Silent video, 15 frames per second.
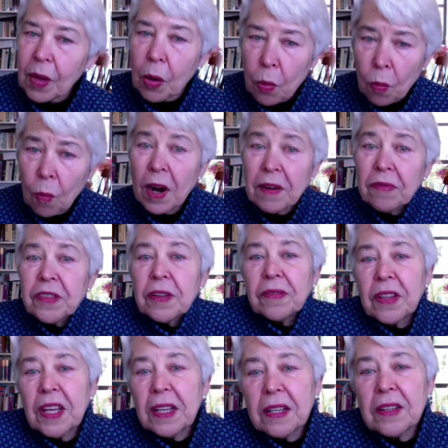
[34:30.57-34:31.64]
One of the
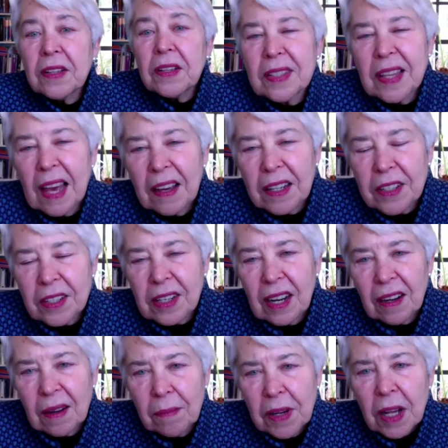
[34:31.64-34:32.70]
things that
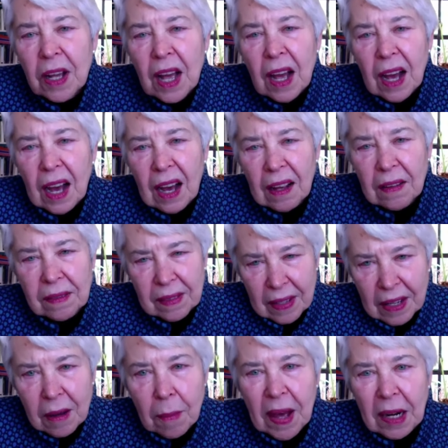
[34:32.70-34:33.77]
um, I
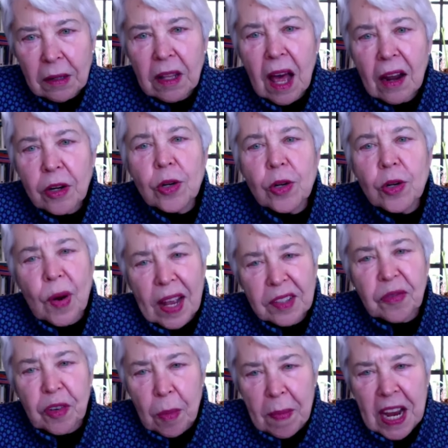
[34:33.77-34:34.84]
think about a lot are
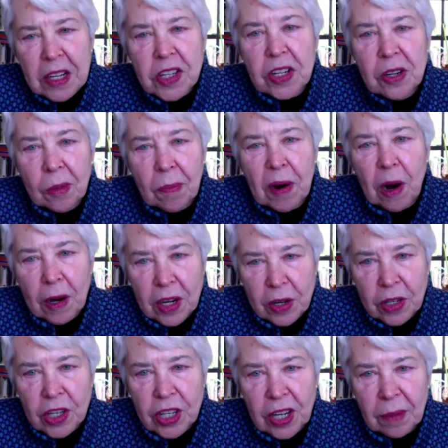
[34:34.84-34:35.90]
transformational
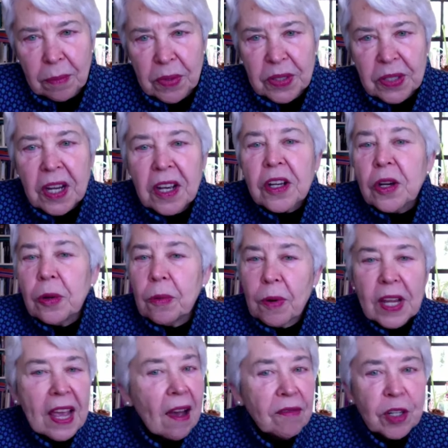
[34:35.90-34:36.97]
partnerships
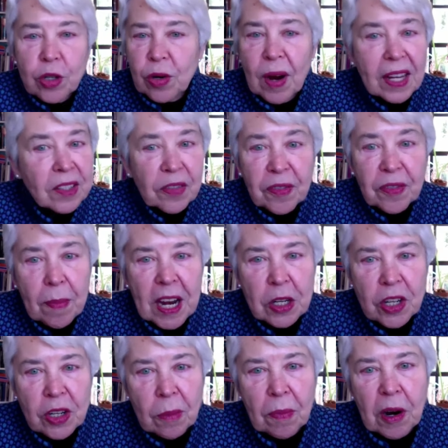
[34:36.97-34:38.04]
we have a
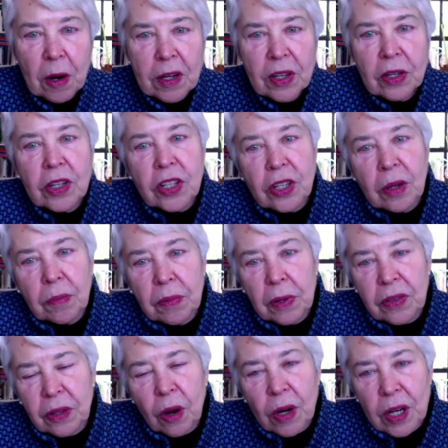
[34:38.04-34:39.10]
transformational partnership
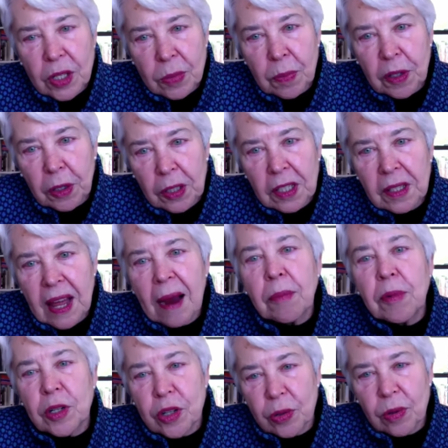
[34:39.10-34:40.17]
with Lawrence Berkeley
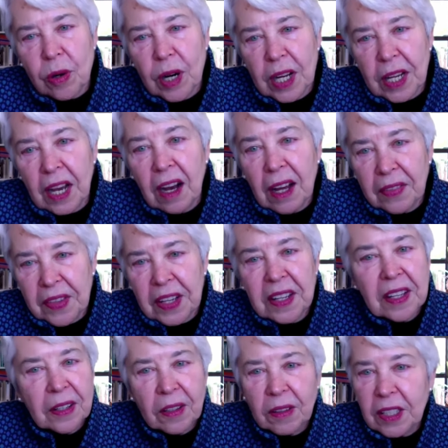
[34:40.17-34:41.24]
Laboratory on the
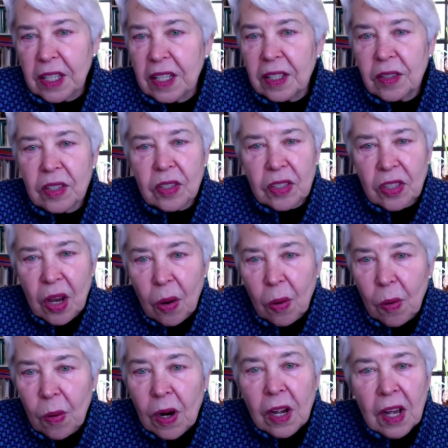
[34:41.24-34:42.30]
Hill. It's
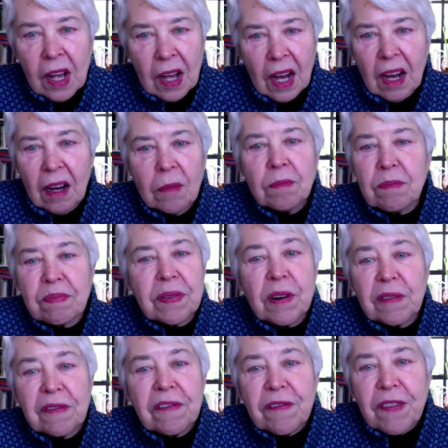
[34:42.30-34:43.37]
so um,
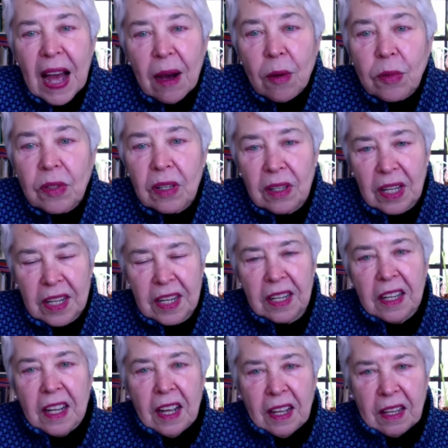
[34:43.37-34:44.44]
profoundly
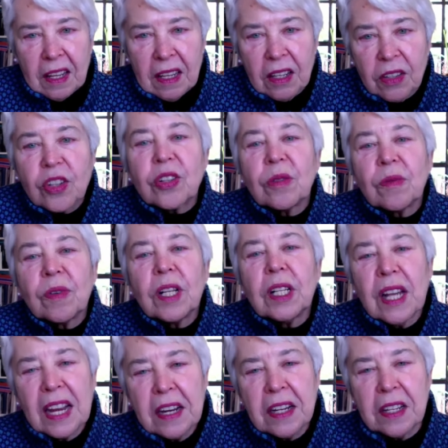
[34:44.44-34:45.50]

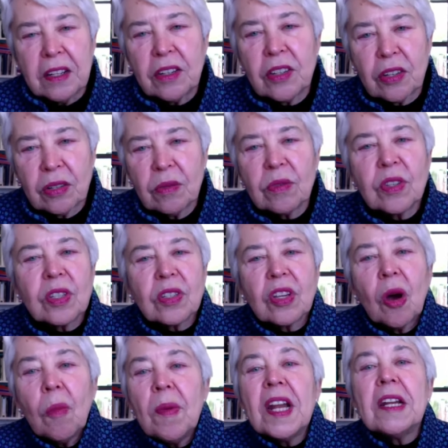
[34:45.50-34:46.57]
interrelated to
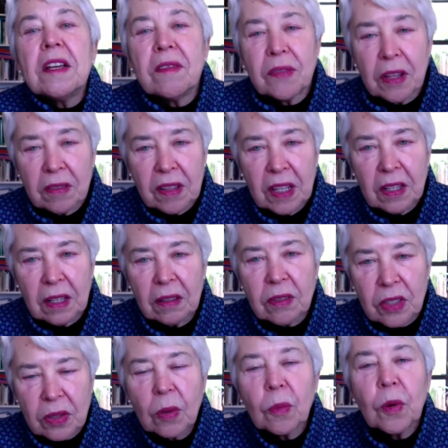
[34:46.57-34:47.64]
so many of the
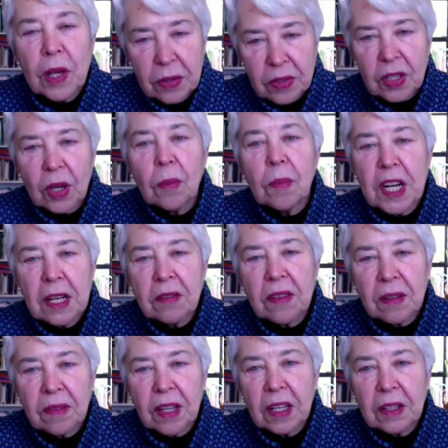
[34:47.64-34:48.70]
things, with so many of
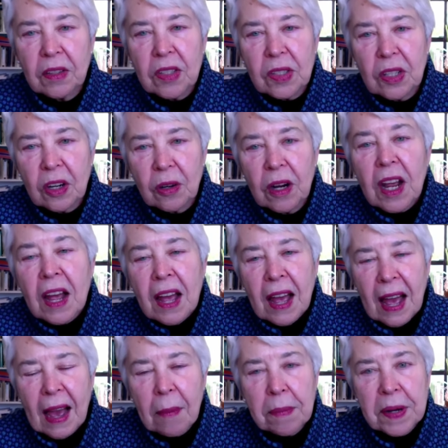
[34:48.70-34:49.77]
the things that are
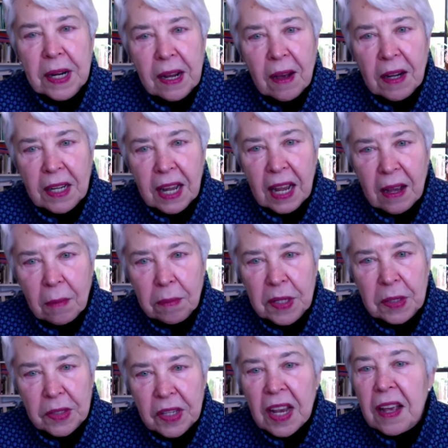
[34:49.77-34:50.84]
happening on
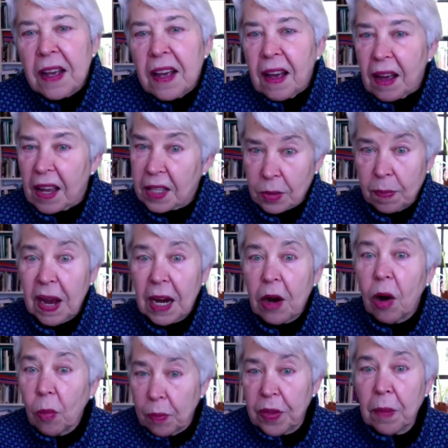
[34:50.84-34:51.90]
campus. It's my
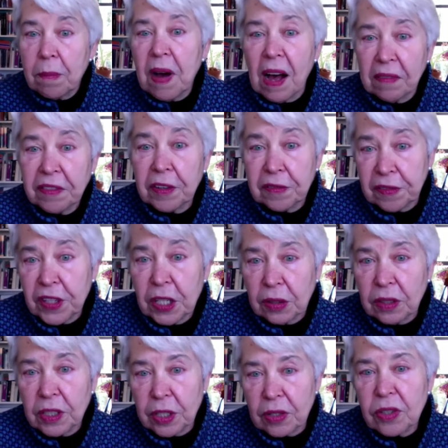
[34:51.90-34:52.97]
hope that Moffett
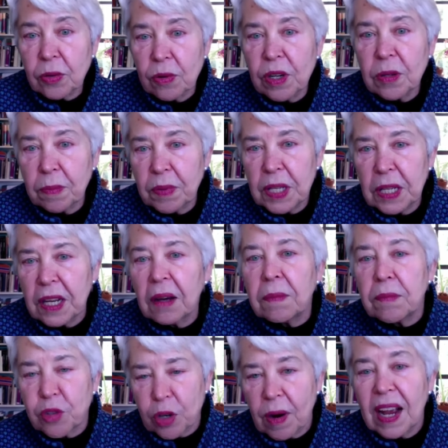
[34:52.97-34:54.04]
Field is going to be a
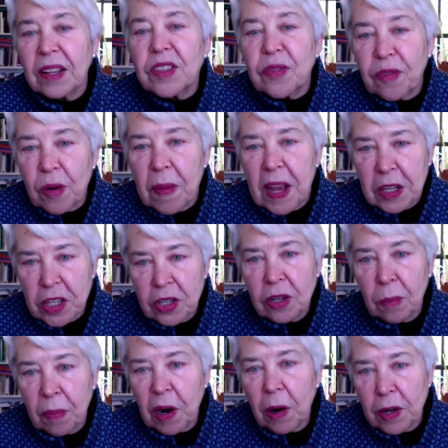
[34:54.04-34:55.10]

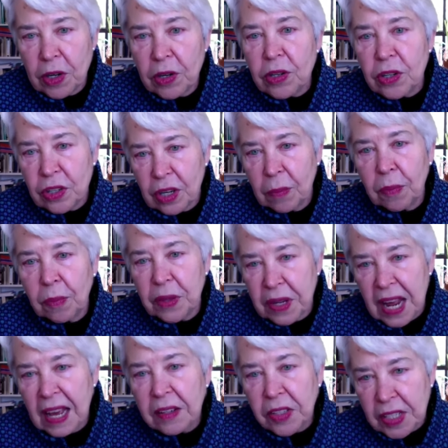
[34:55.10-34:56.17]
transformational partnership with
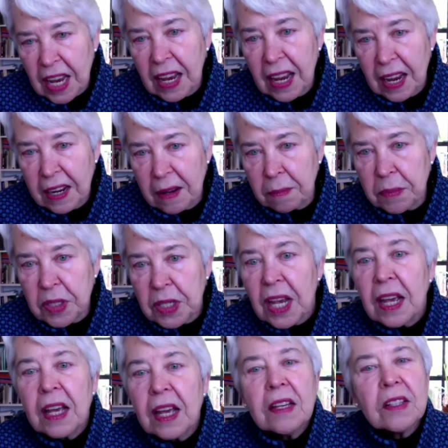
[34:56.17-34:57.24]
NASA Ames.
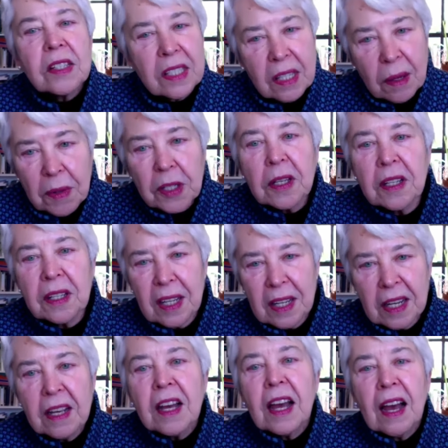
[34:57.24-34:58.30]

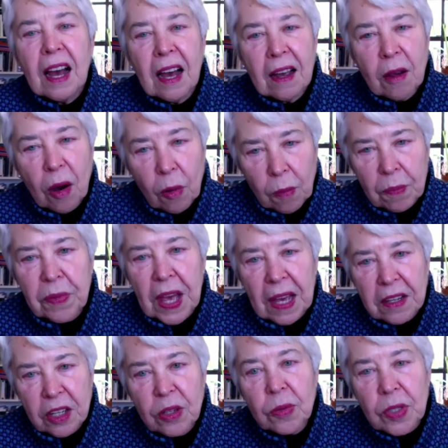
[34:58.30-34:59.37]
Similarly, I hope
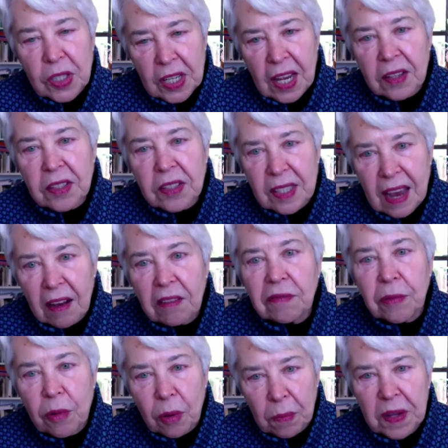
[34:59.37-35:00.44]
that UCSF
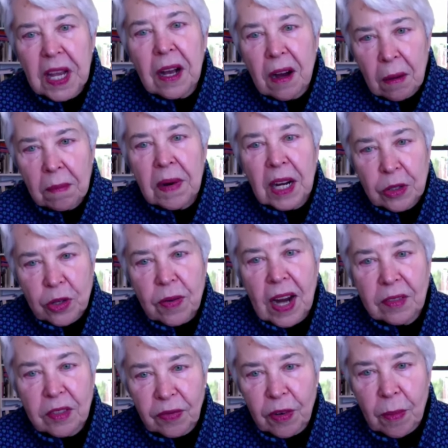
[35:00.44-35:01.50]
will become a
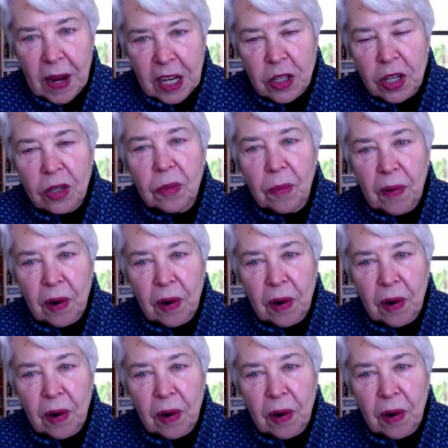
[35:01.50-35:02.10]
transformational